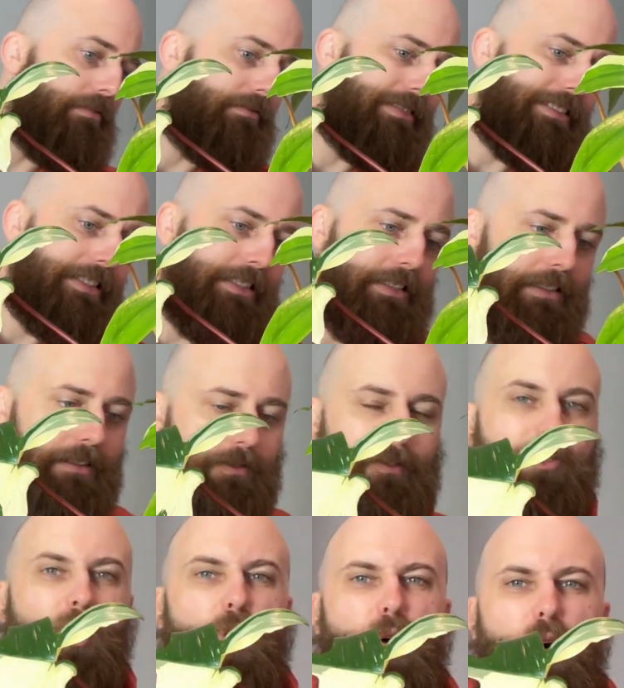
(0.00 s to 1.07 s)

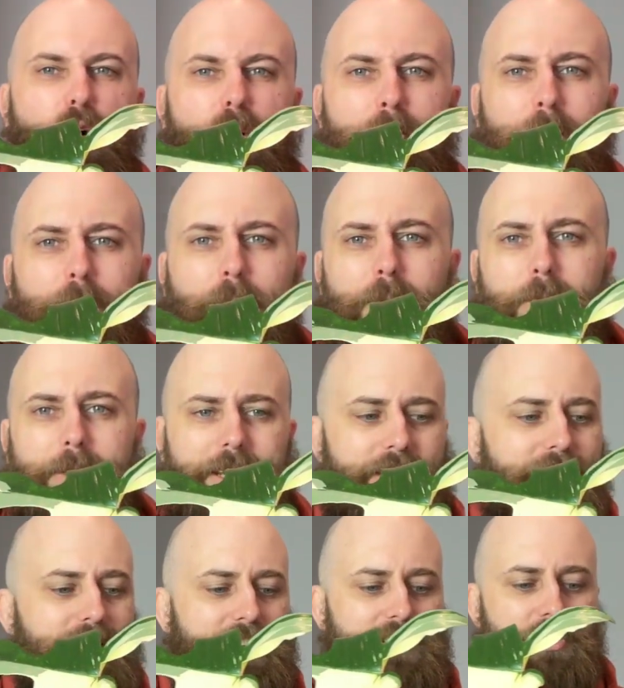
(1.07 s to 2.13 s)
4, but probably
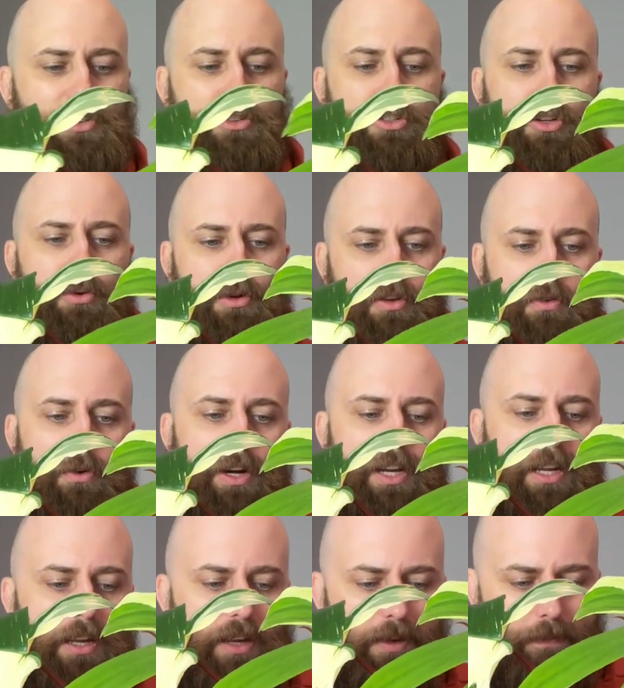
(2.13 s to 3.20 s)
only need to do 2 and 3
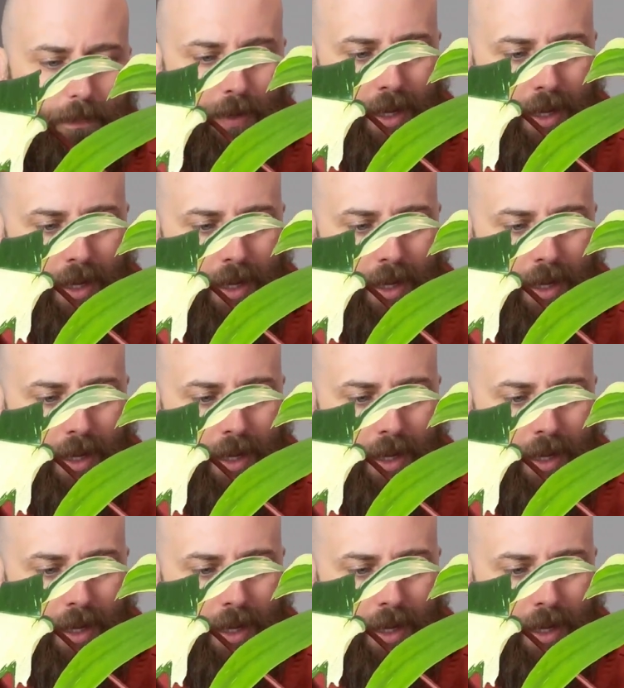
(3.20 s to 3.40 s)
here.